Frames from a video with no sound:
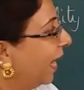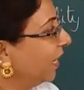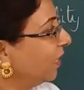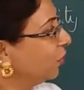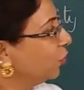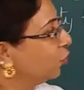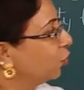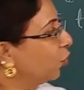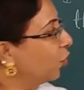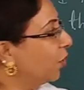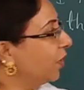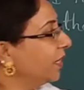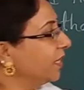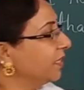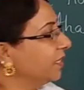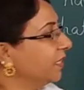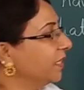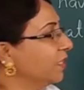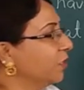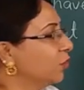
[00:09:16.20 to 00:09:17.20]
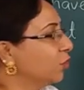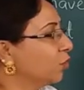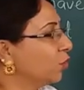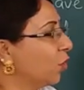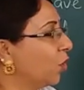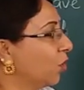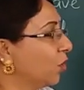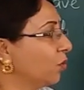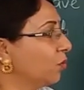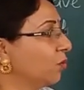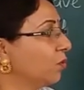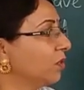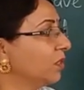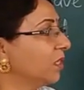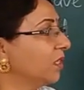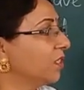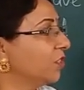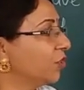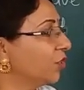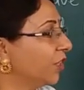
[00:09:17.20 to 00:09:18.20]
and joys and
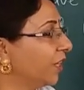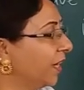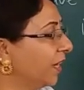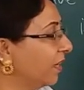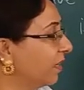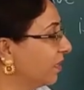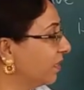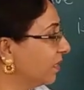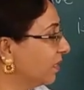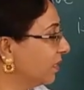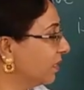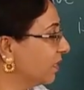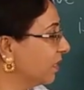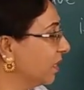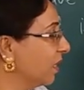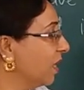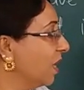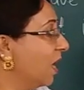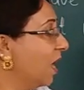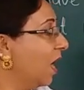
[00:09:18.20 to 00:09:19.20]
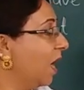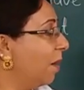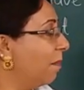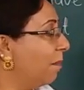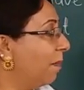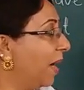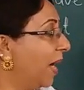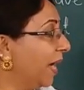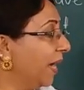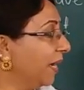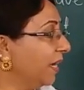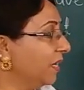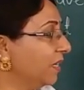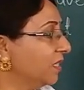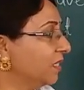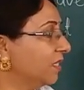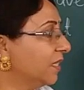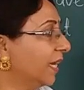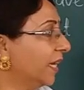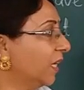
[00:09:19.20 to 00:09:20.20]
sorrows it shares, a
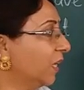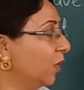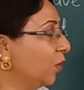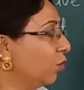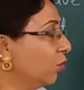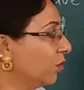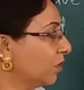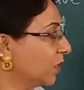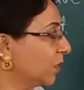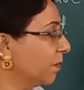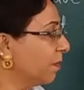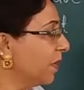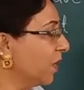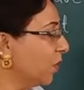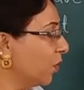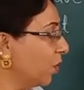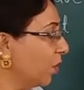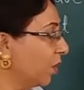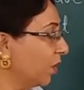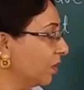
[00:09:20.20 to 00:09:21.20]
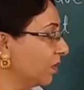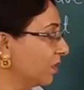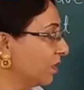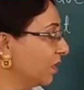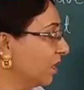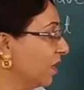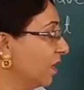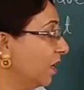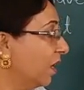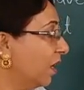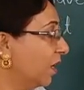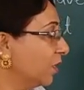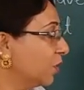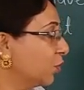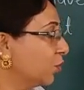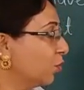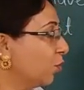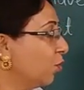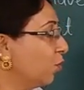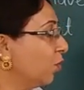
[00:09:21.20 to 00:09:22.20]
mind that looks beyond, a
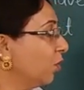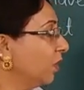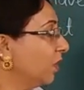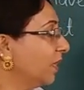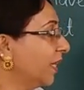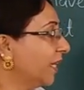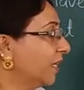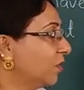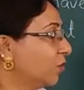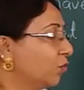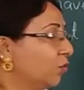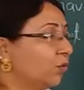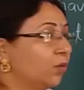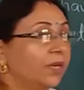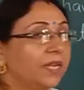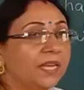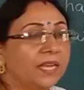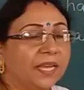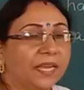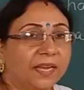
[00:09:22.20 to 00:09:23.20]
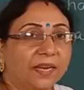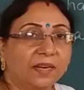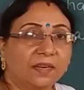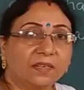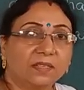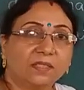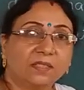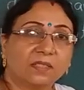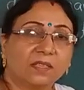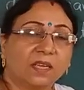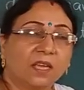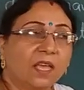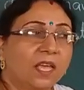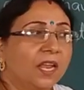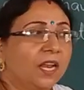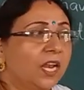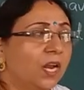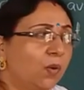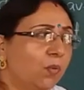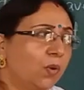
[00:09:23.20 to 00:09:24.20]
soul that truly cares.
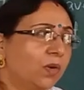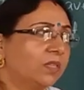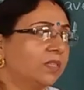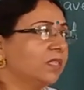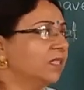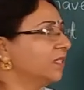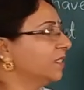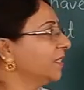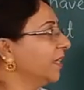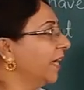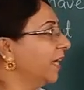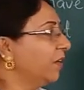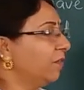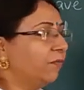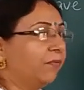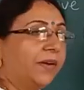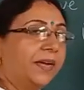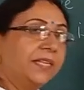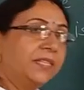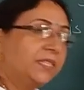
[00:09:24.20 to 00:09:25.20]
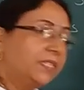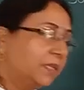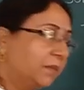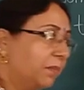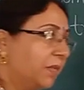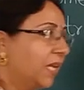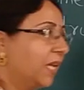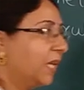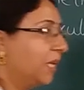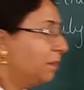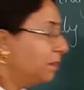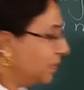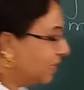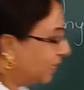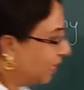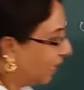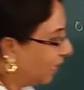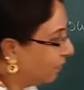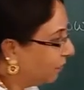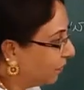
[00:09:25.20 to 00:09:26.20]
Now what this child finds in
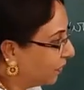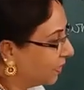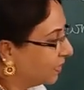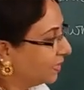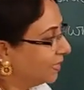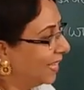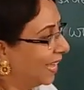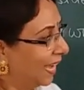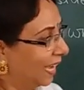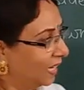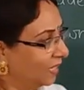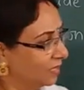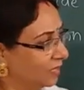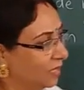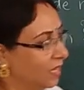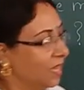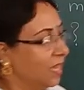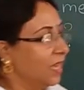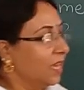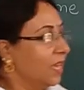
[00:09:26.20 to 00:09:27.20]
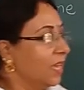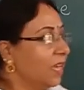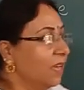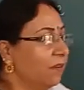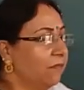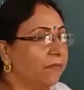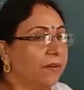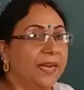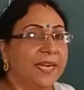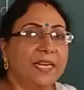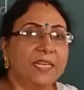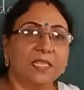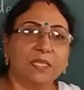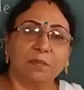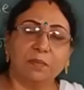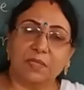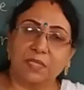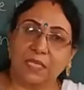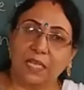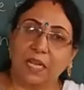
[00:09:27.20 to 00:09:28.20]
himself is that he finds
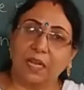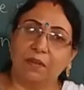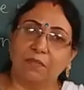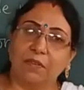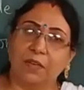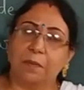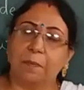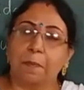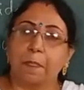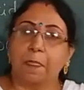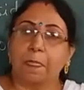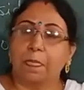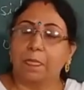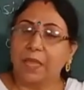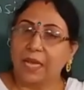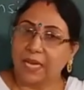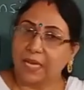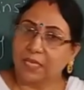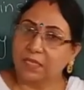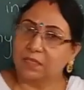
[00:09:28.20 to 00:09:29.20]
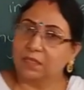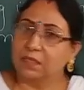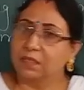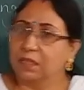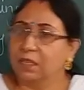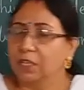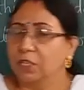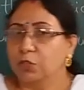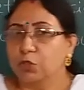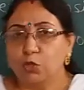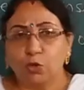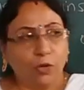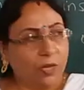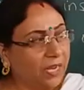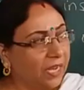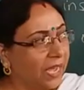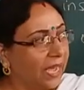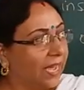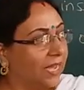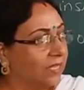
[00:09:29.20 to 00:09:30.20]
himself that though
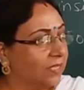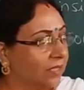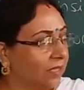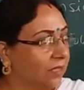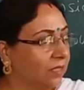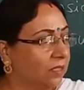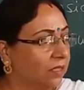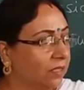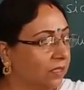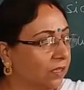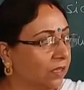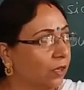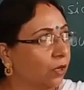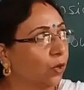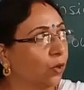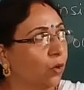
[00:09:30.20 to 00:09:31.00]
he hasn't